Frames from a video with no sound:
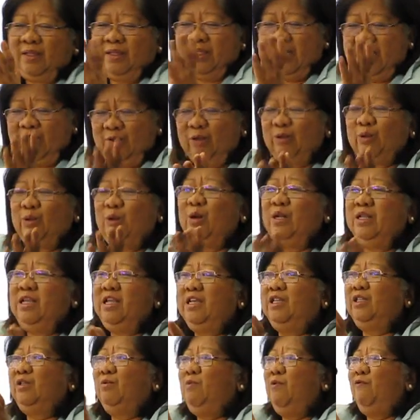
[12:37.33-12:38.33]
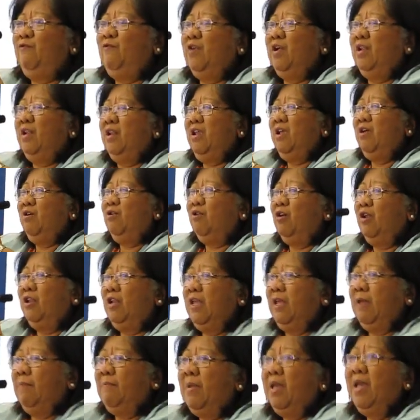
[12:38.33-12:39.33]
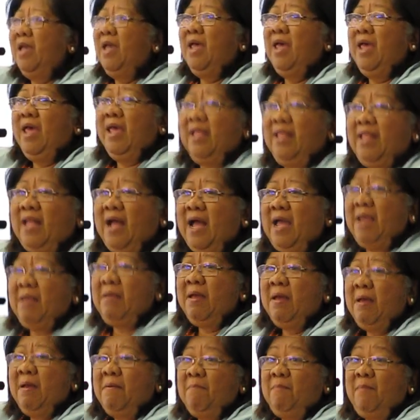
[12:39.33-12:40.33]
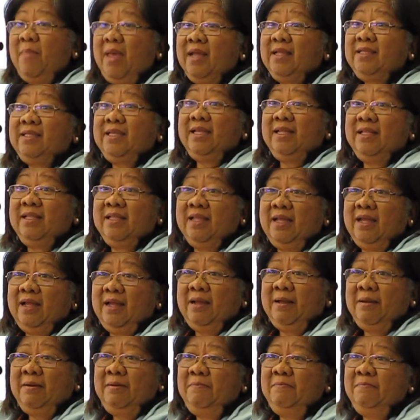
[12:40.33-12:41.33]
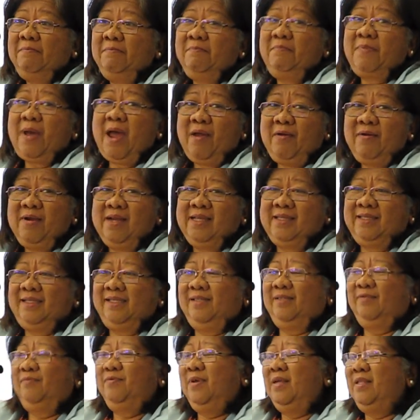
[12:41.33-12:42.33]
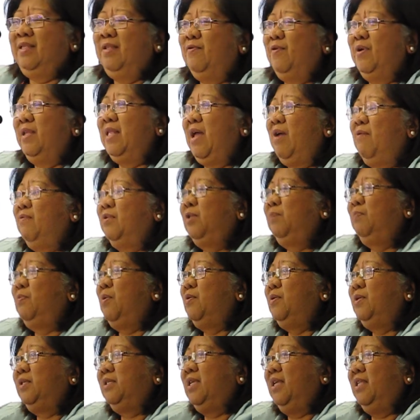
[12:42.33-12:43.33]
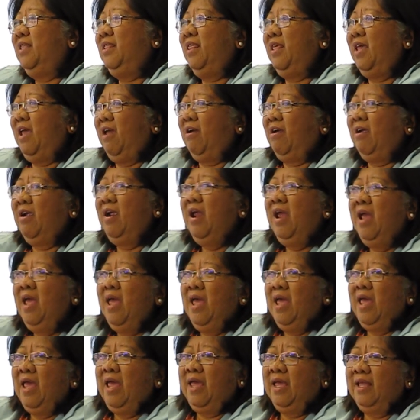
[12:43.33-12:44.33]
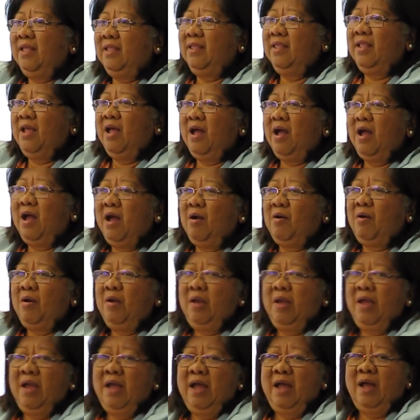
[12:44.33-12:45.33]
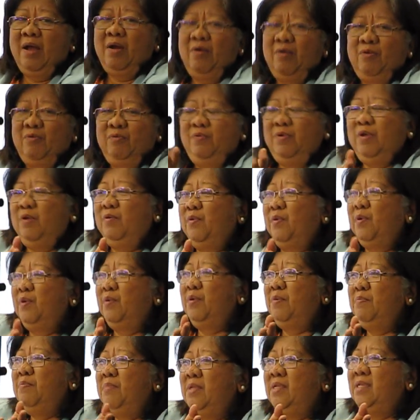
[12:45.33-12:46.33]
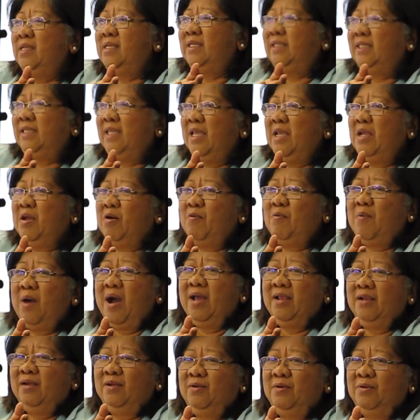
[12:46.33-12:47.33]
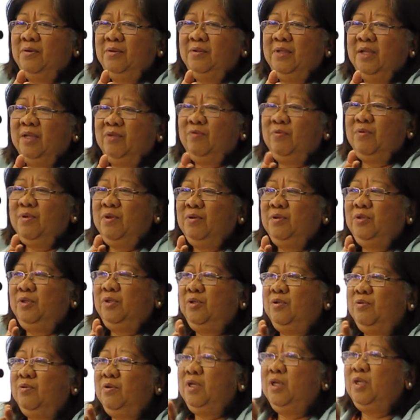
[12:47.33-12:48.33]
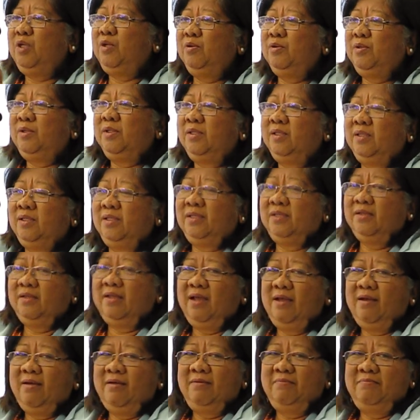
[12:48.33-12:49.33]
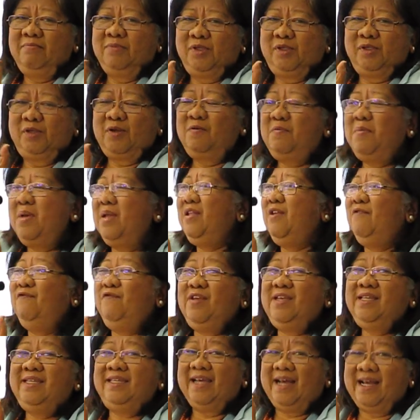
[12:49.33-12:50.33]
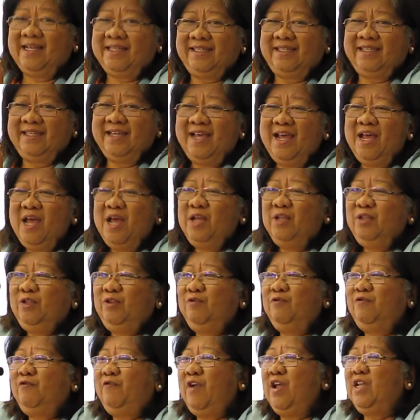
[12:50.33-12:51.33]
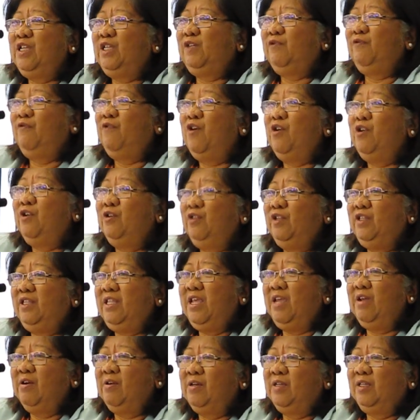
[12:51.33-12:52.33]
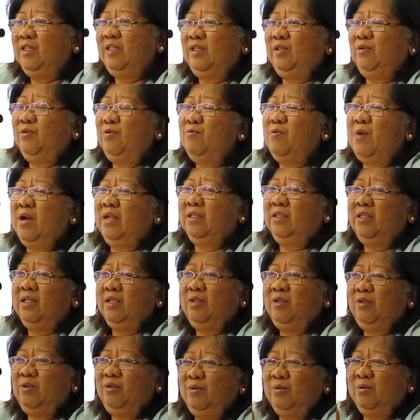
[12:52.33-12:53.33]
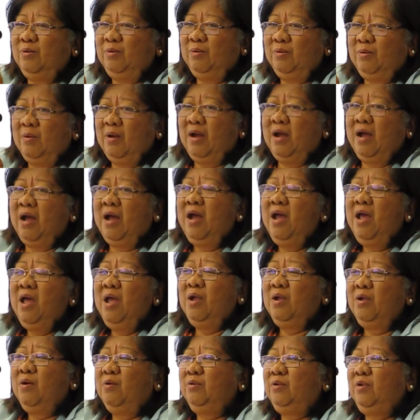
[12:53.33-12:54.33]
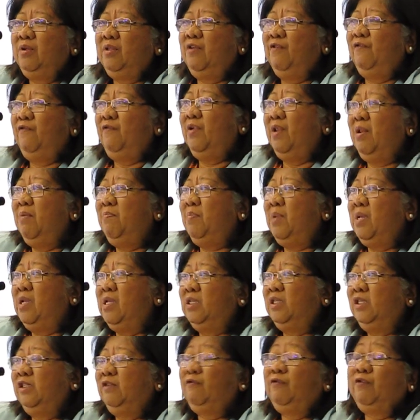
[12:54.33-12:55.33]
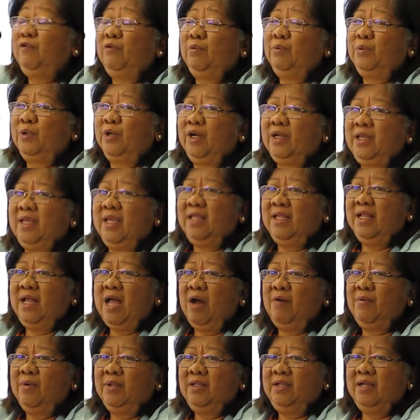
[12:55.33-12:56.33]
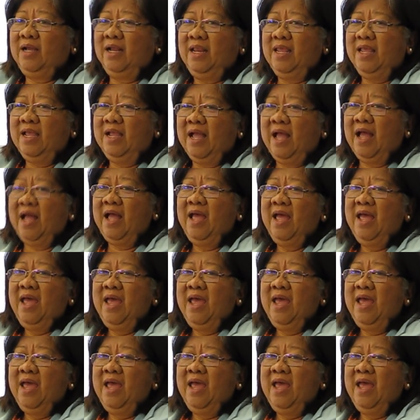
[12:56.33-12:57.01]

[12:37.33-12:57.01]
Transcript: Tito Tony as we fondly call him, and I met in Paris when I was posted there, and we were reminiscing a while ago that we used to issue so many visas to French volunteers who wanted to go to the Philippines for work in Gawad Kalinga.